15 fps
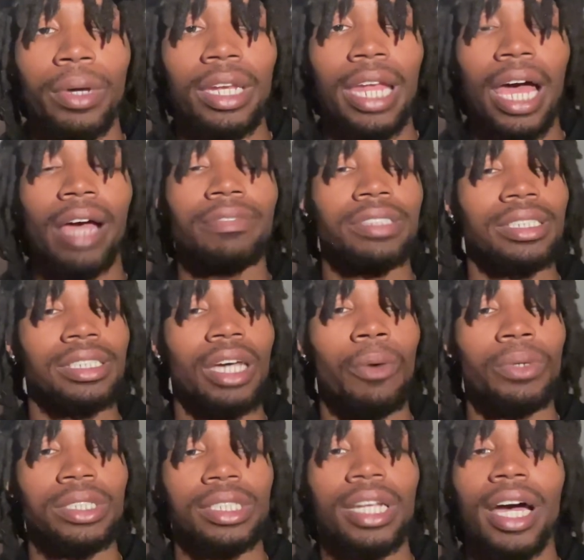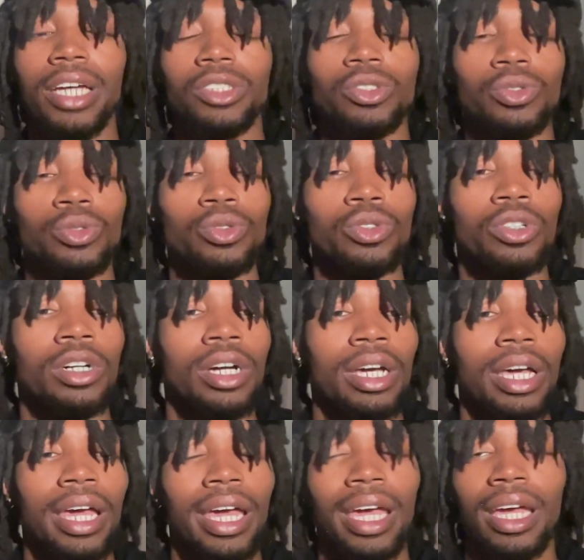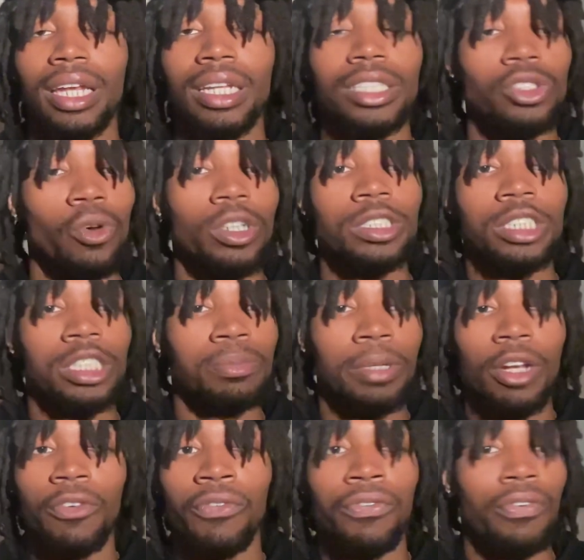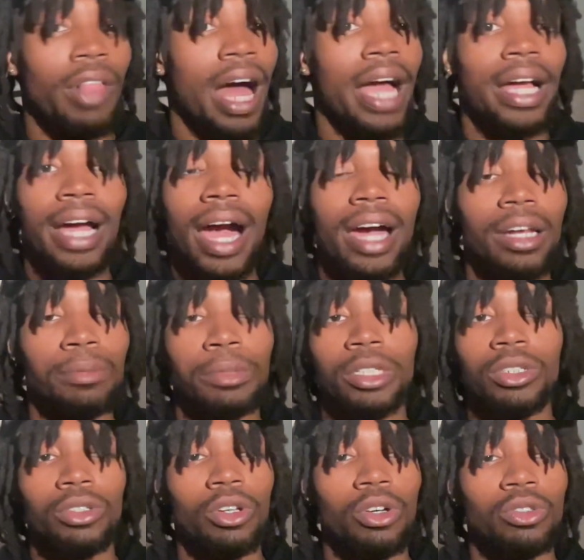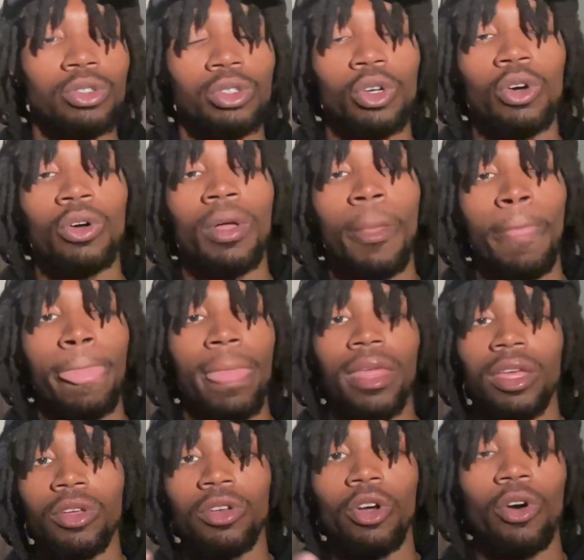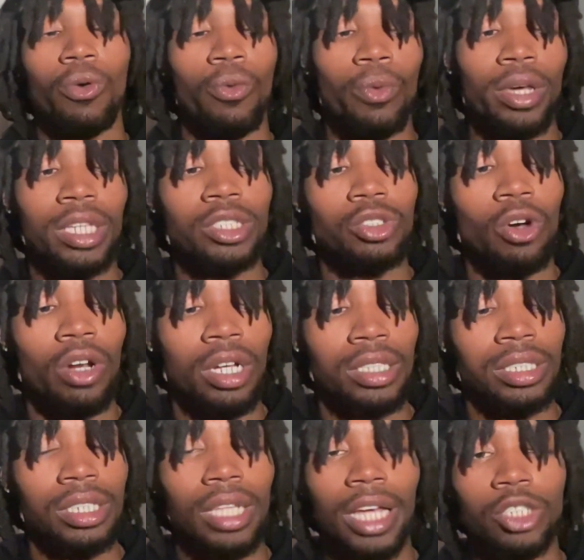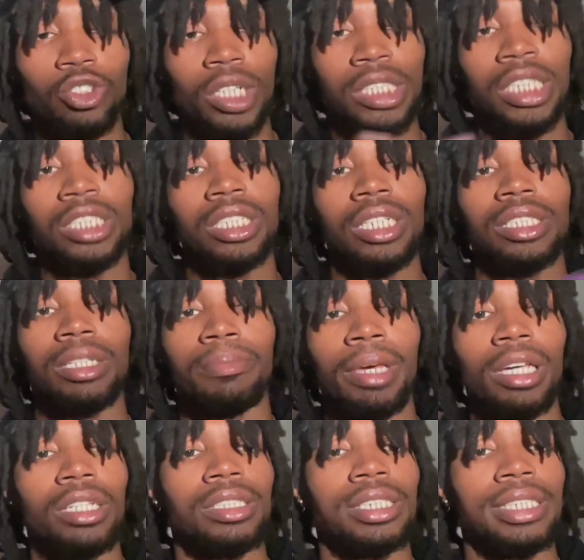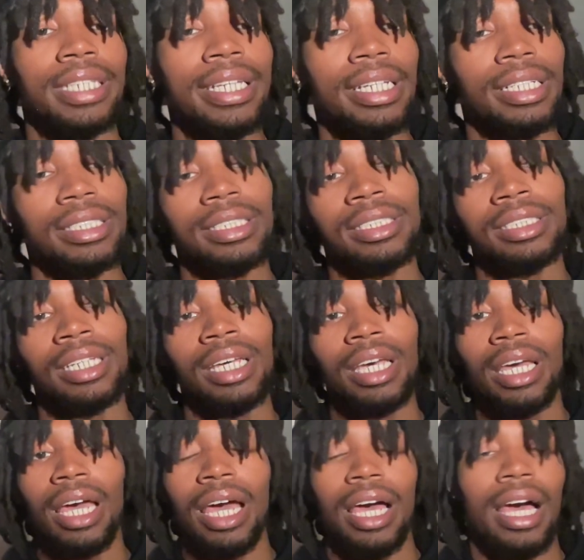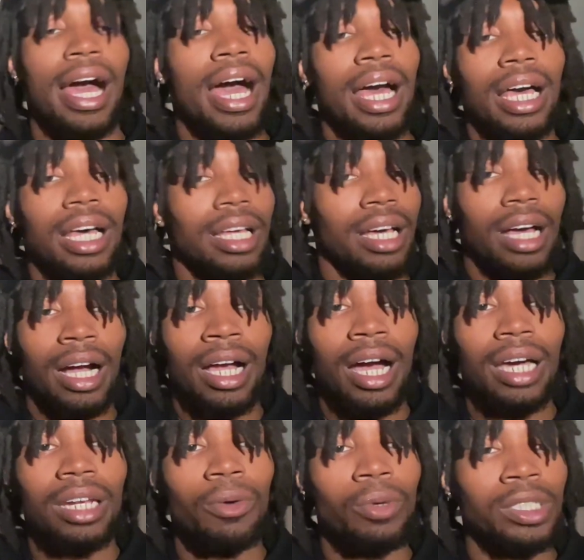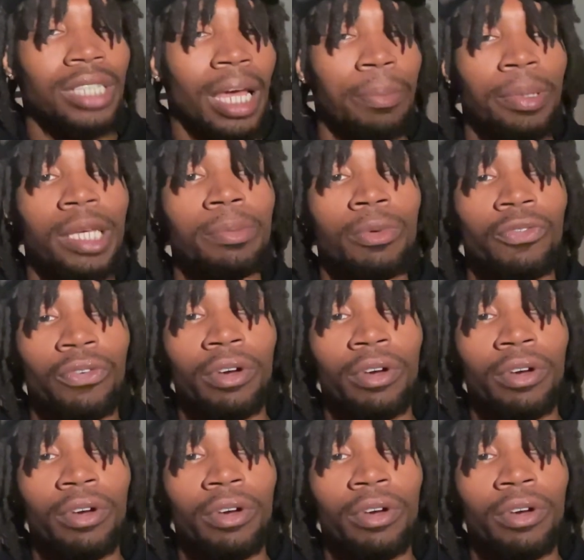NAF since I was in high school, and he's always just been a fly guy to me, you know? So, you know, when he started to like transition into making sneakers, I kind of was like peeping for a